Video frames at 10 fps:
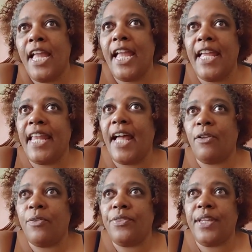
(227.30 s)
and I
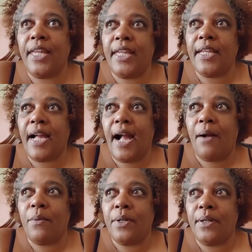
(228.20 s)
don't think
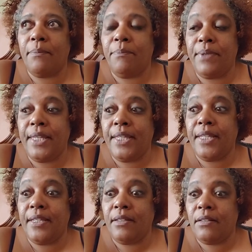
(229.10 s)
I would
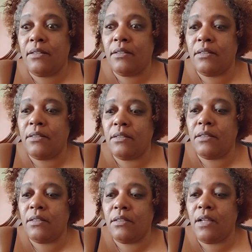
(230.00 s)
be
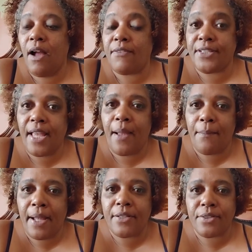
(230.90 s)
of
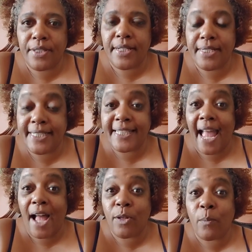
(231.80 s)
sound mind to
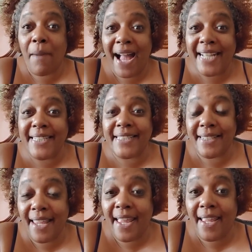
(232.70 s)
sound mind
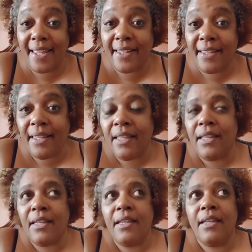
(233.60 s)
today
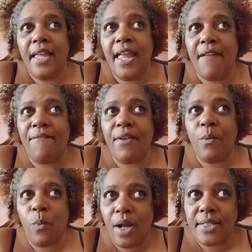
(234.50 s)
if
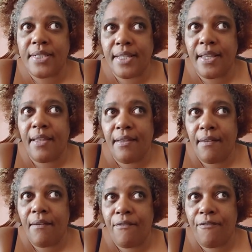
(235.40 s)
it wasn't
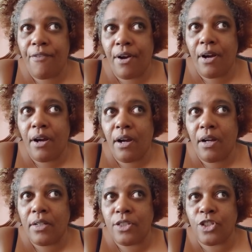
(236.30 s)

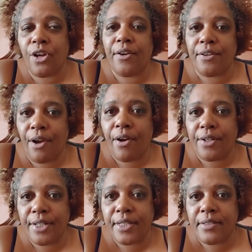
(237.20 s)
for certain
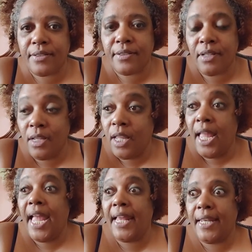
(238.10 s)
artists
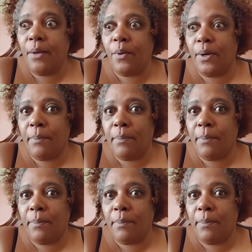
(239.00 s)
and they were